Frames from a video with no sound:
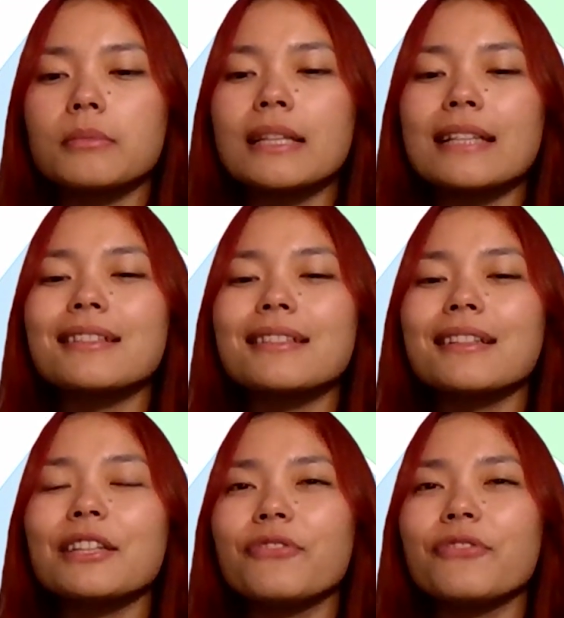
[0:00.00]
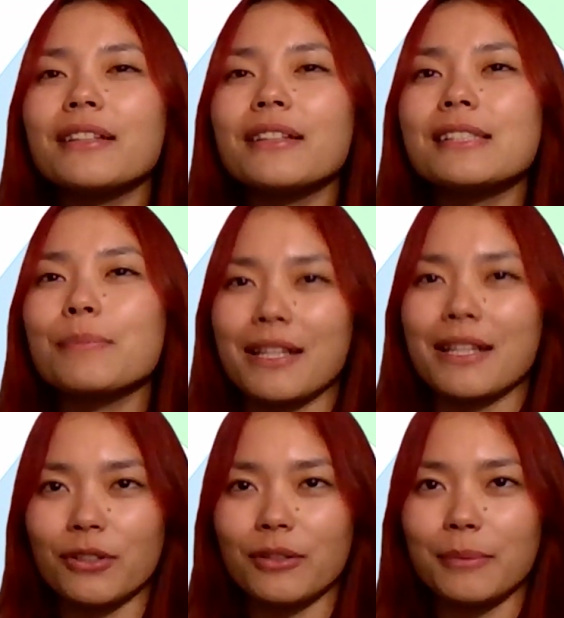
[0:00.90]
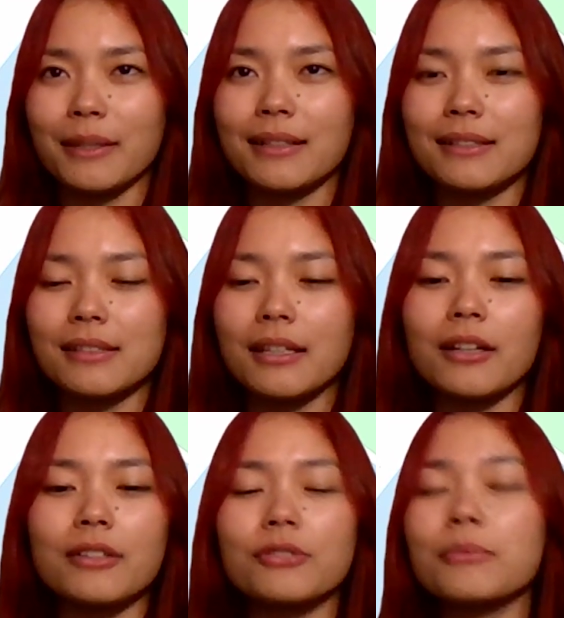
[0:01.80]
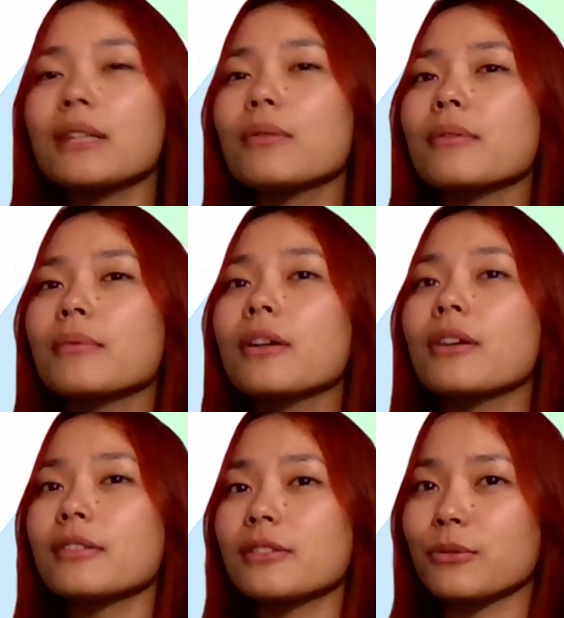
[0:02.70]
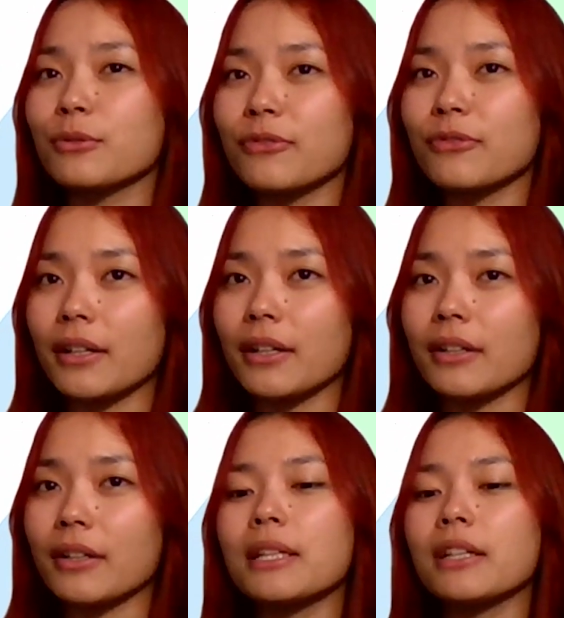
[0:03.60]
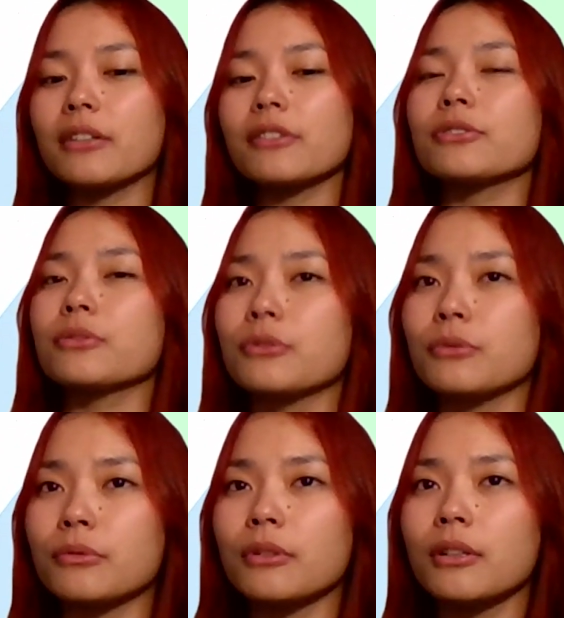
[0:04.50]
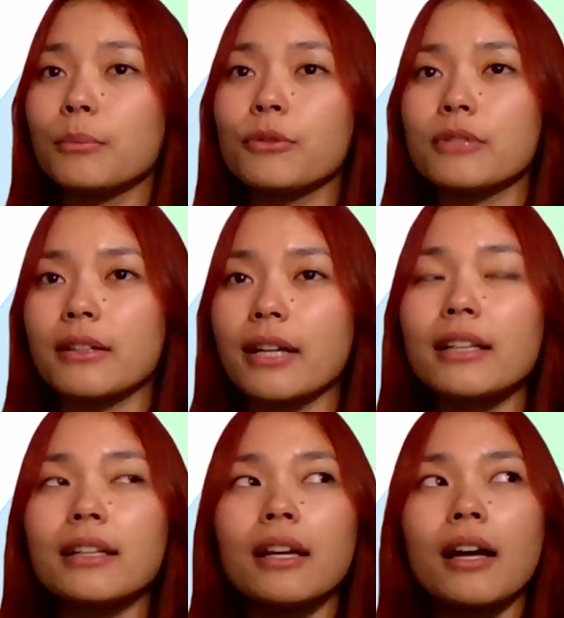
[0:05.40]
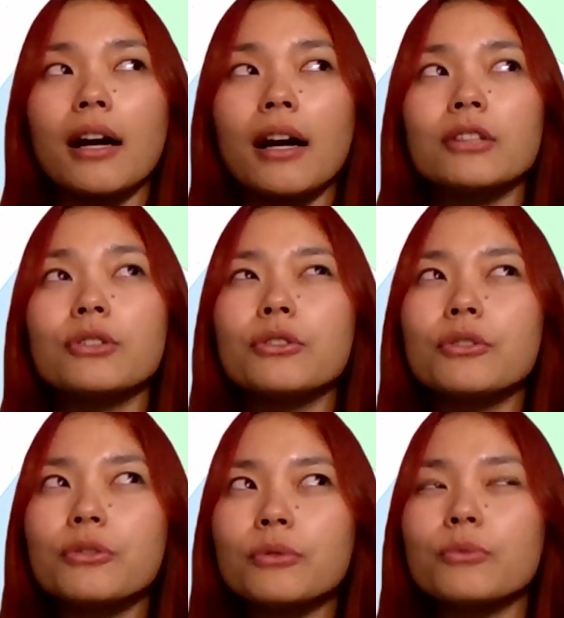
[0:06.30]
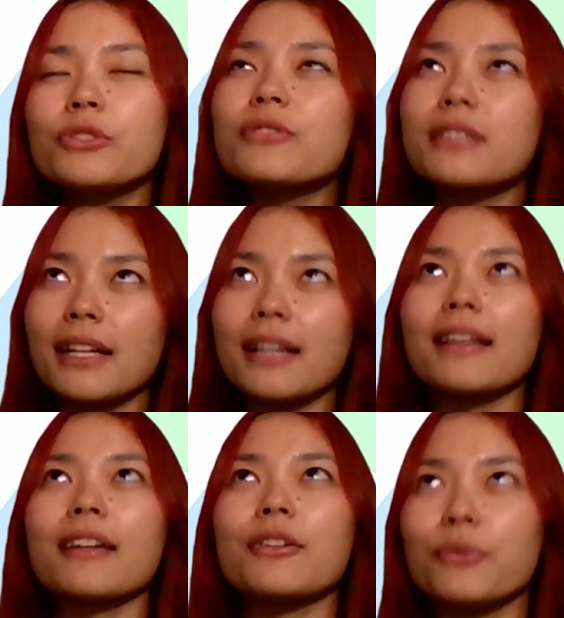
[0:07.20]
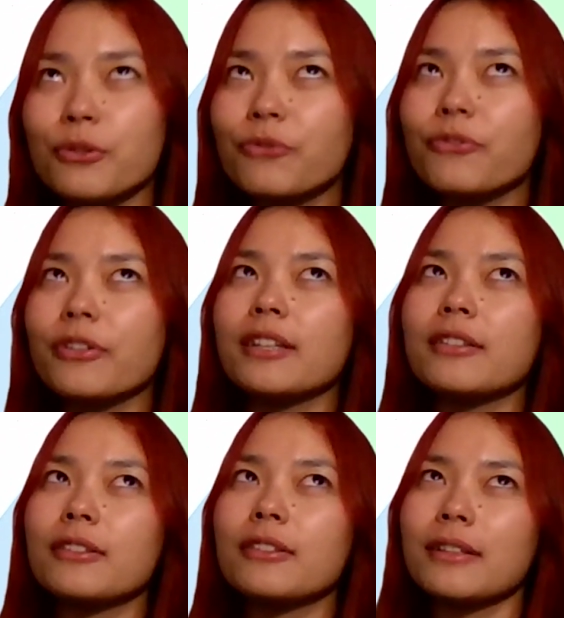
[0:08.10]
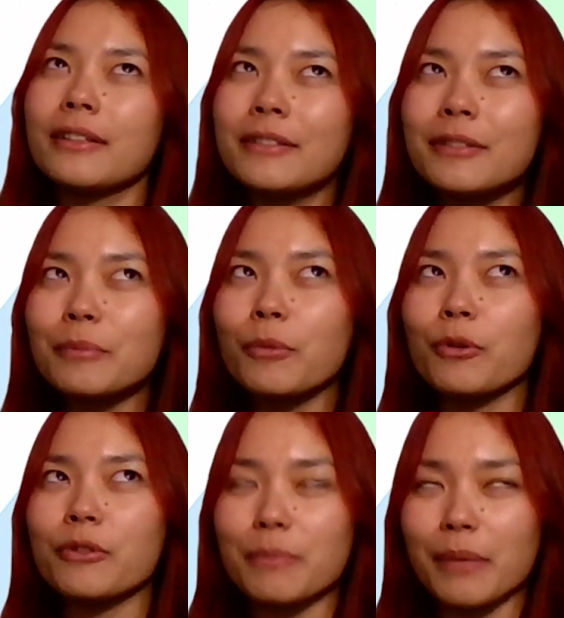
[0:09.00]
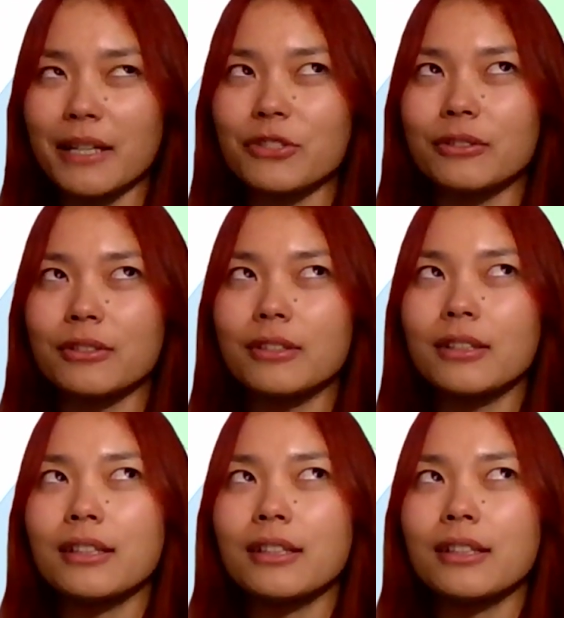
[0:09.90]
necessarily feel special because there are so many girls who do fine art, so many girls who do music, right? Would you say that you feel a little more special